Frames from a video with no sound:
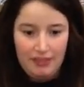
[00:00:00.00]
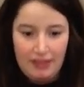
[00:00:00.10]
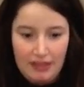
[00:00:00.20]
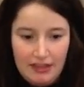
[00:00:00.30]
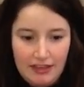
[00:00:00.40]

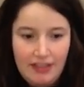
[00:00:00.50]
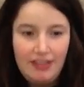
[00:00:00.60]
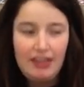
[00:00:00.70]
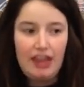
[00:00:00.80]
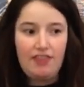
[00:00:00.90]

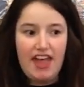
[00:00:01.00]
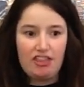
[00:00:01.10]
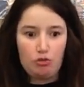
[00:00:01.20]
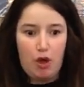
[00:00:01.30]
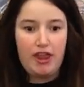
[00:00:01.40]
And
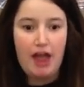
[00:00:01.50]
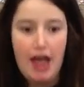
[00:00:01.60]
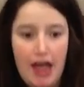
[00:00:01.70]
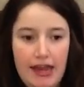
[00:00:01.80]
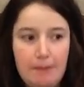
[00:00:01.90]
that's why
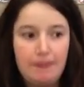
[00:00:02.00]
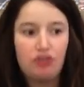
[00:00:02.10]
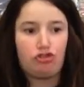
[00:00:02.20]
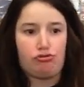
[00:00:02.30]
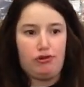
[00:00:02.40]
I am the
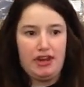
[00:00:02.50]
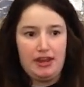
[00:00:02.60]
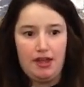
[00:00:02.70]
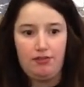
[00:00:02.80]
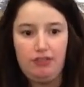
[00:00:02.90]

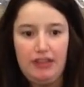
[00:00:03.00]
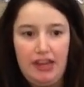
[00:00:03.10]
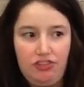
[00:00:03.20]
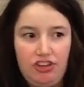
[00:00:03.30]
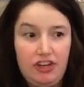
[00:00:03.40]
tree of
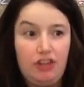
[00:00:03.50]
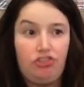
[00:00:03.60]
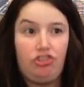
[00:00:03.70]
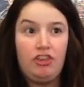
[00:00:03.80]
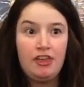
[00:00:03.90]

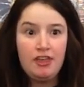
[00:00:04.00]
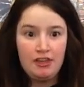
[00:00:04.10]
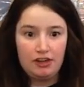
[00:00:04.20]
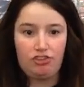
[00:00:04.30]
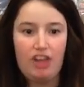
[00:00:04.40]
laziness.
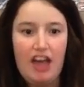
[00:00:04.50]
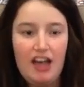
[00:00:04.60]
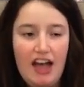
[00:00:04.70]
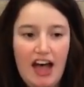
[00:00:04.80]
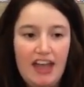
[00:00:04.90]
'Cause
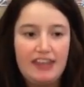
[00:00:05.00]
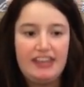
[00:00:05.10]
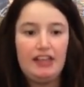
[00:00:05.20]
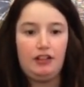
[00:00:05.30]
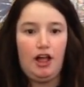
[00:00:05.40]
I
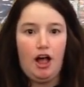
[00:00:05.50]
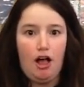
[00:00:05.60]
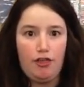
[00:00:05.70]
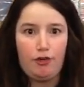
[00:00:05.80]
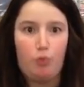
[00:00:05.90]
kill
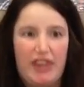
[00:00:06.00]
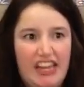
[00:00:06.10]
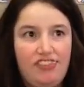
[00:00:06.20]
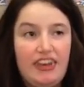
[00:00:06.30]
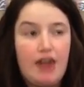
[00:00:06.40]
all the
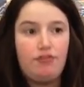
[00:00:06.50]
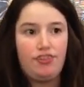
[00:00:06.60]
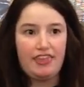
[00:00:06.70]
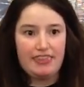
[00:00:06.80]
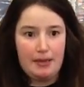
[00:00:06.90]
weeds and
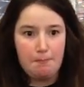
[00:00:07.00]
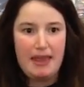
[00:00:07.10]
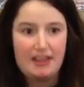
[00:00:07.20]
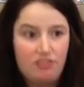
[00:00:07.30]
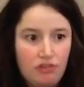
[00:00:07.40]
everything that
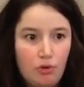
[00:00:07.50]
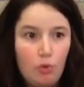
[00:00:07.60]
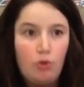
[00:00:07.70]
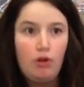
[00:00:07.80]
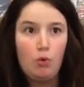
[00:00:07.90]
makes
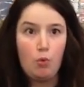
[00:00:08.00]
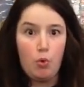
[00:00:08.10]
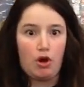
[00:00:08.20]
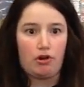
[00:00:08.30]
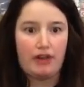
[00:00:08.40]

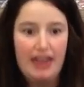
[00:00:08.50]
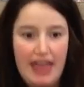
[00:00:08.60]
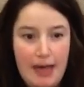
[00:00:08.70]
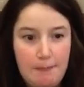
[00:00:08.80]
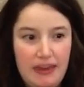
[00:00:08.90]
work
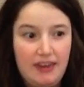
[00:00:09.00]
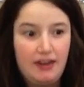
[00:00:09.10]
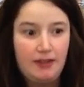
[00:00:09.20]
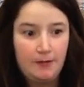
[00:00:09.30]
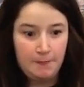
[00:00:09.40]
happen.